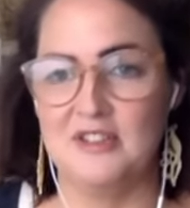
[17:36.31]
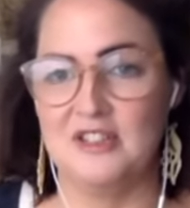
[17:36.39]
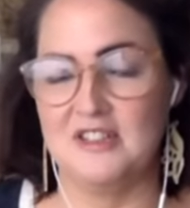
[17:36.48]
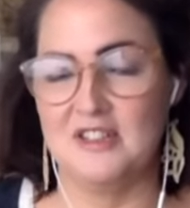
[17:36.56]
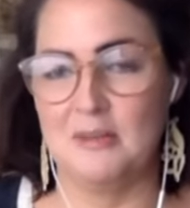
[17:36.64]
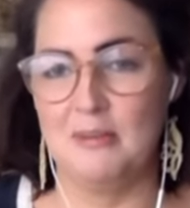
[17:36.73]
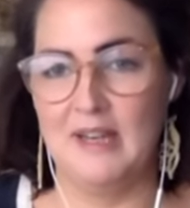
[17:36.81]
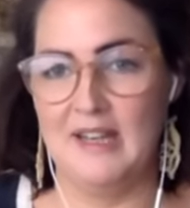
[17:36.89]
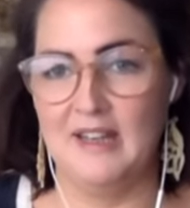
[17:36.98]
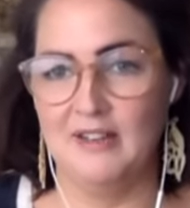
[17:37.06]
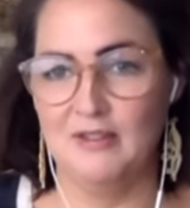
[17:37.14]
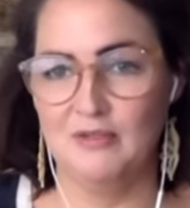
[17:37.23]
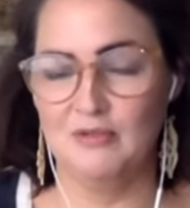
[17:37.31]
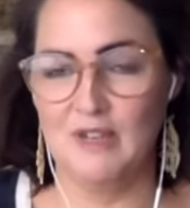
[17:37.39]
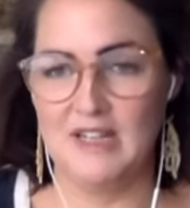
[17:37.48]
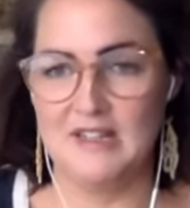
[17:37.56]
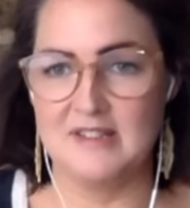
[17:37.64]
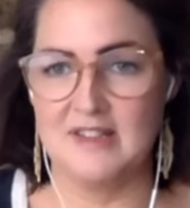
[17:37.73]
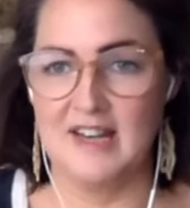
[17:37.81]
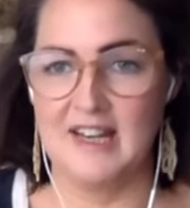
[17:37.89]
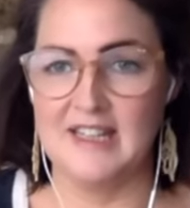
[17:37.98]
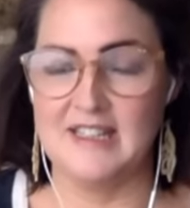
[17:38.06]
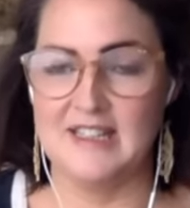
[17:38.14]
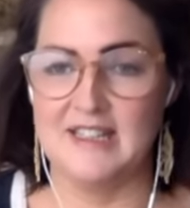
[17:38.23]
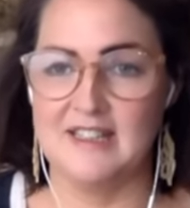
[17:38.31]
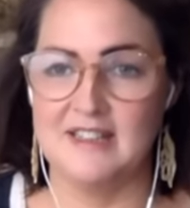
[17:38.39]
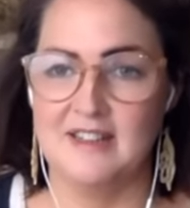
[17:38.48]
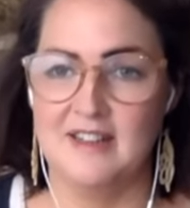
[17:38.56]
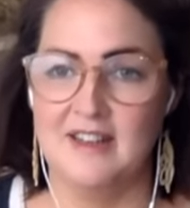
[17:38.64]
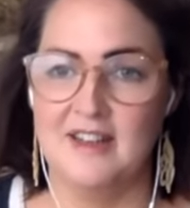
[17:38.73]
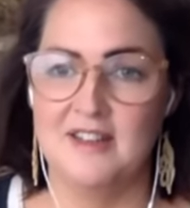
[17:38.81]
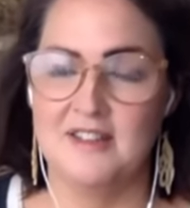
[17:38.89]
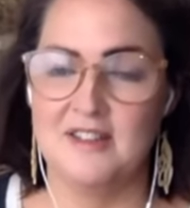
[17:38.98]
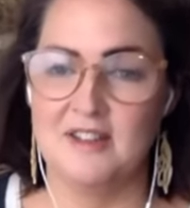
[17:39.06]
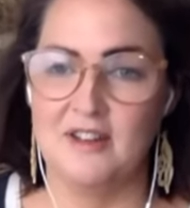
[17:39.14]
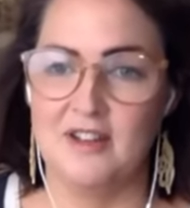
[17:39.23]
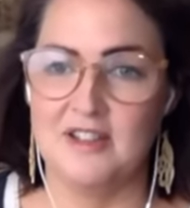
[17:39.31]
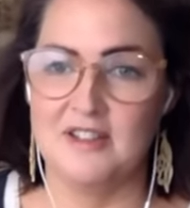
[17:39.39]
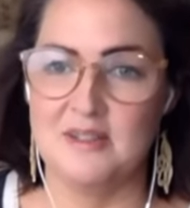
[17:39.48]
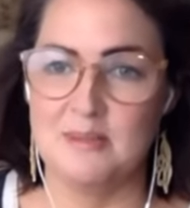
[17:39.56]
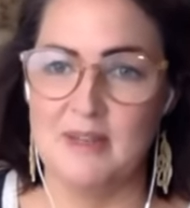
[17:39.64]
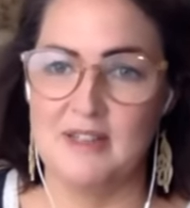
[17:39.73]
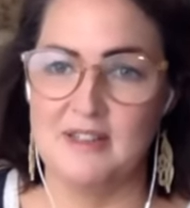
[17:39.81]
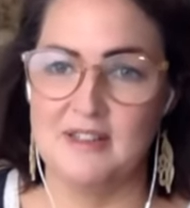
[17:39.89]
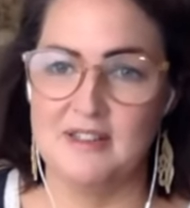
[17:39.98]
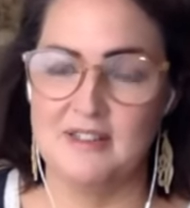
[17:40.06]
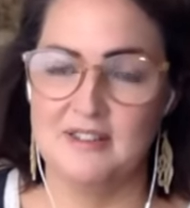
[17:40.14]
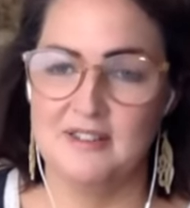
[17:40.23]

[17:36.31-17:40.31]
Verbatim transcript: she's going to be re-insulated so that I can spend